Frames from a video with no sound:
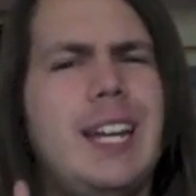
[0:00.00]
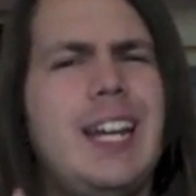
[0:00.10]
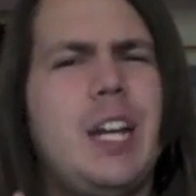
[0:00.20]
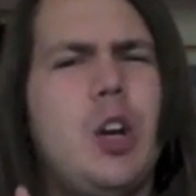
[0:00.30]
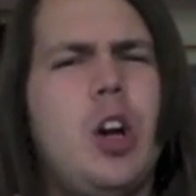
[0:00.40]

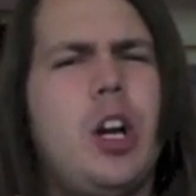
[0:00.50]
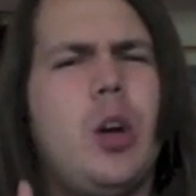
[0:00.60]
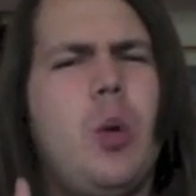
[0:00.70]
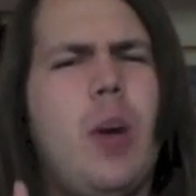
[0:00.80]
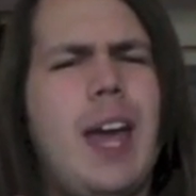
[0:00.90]
need in order
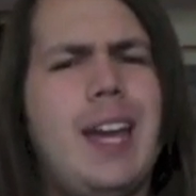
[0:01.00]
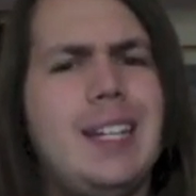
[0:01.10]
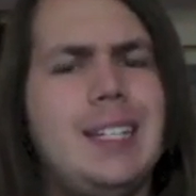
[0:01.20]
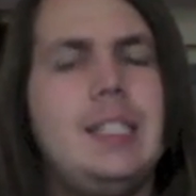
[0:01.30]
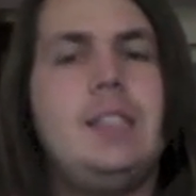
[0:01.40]
to
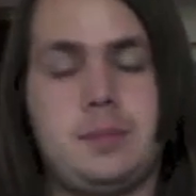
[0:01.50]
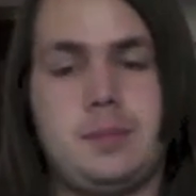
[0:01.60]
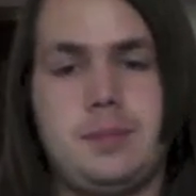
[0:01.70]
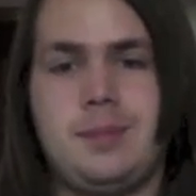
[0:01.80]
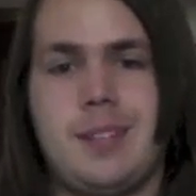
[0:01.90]

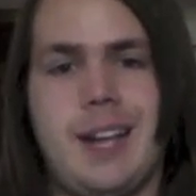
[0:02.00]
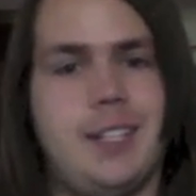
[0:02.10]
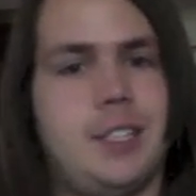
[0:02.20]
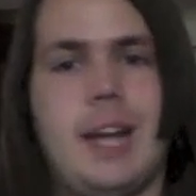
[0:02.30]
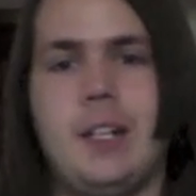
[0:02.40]

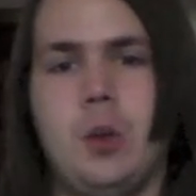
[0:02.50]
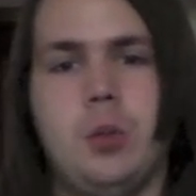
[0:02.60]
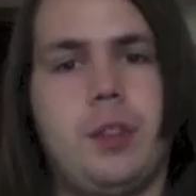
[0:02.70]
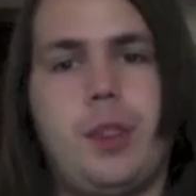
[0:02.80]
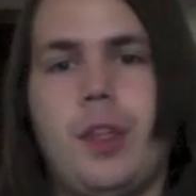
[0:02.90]
win. I
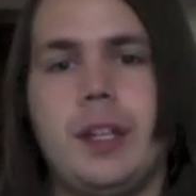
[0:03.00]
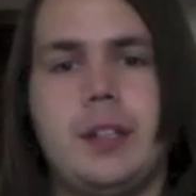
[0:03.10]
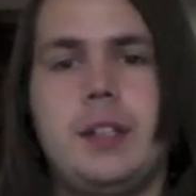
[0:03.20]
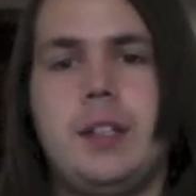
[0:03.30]
don't think